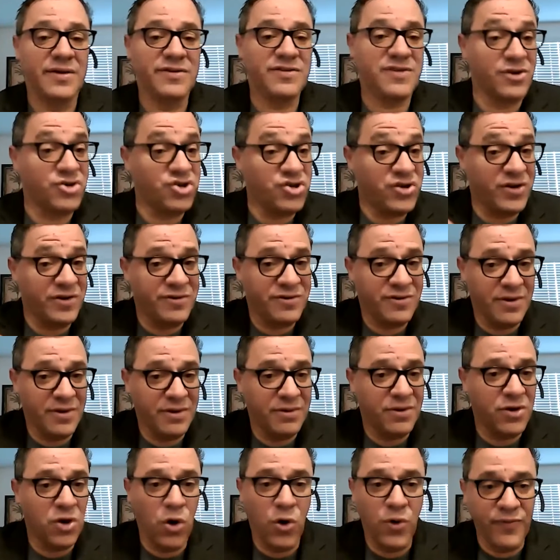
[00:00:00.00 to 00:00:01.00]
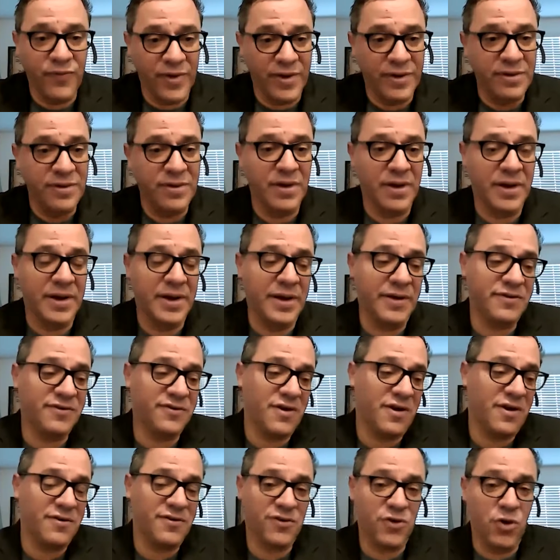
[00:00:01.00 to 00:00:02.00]
such as COVID,
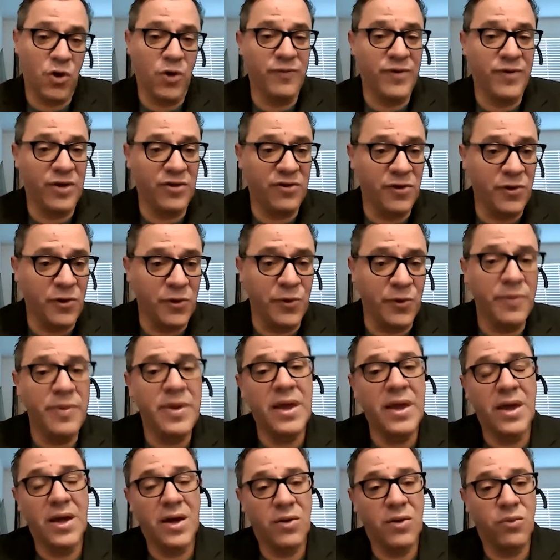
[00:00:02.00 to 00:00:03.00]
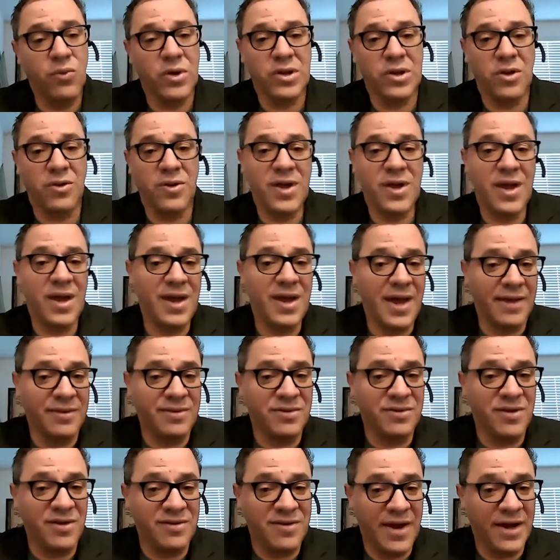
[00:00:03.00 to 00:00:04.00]
SARS-CoV-2, we're looking
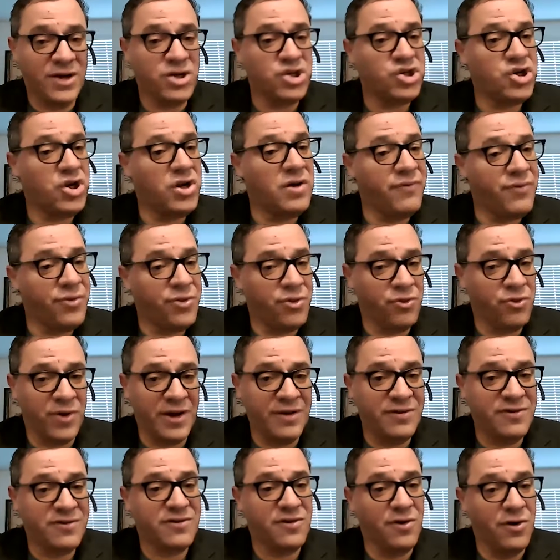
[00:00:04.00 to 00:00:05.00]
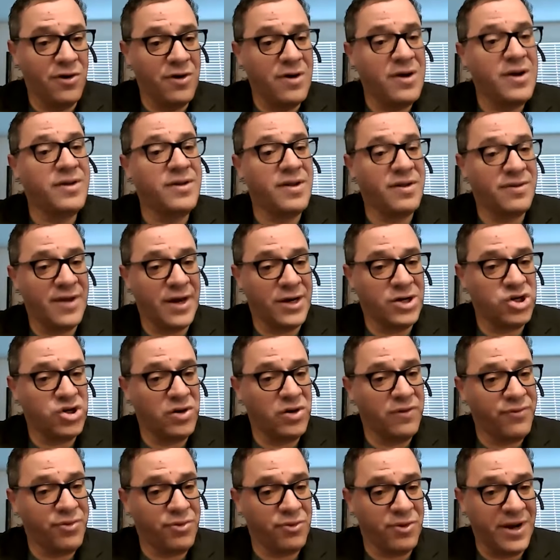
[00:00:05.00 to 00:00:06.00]
at detection of threats, early detection
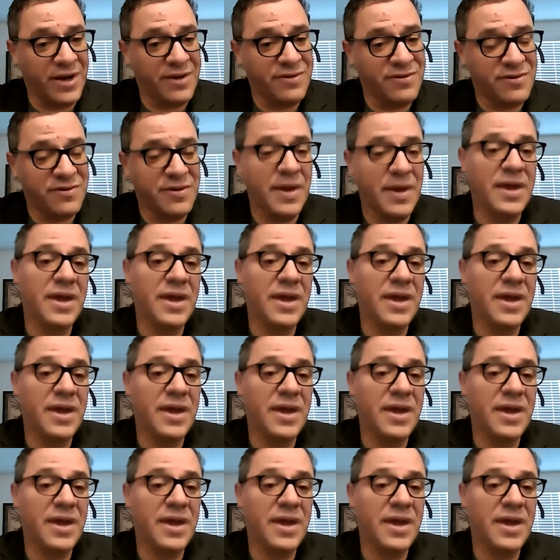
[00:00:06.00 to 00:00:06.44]
of threats,